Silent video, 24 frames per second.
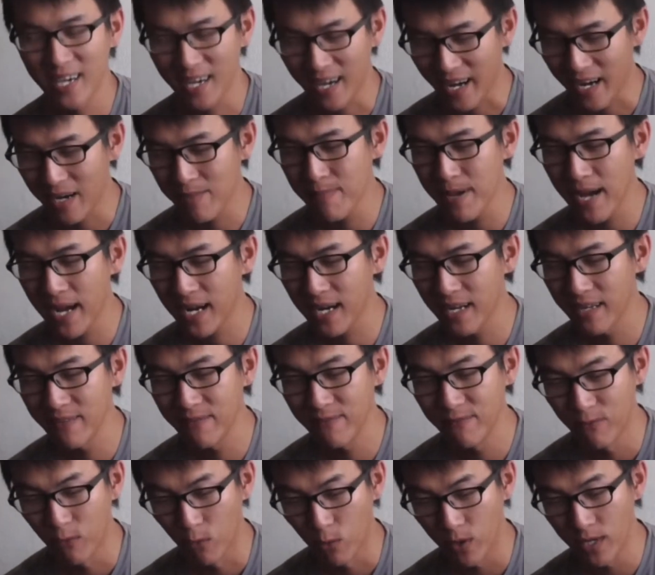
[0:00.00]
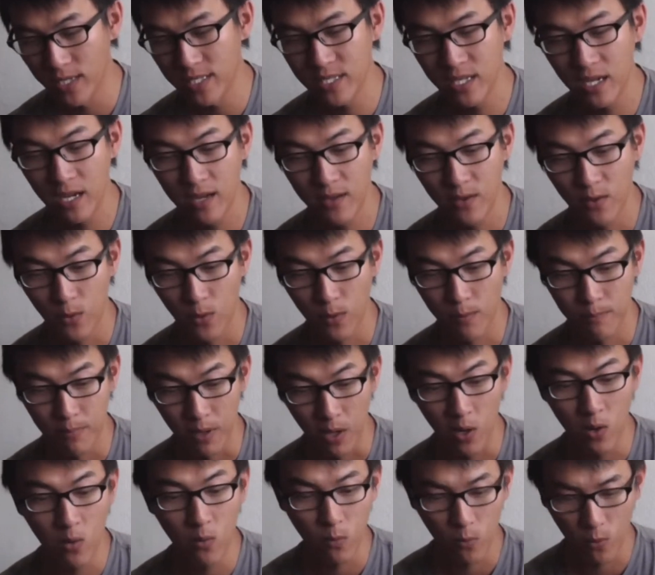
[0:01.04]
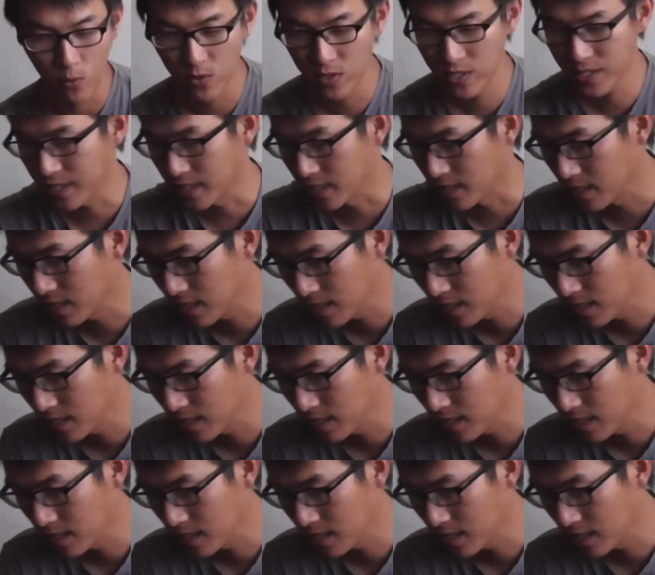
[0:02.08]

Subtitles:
automatically voids your bow warranty.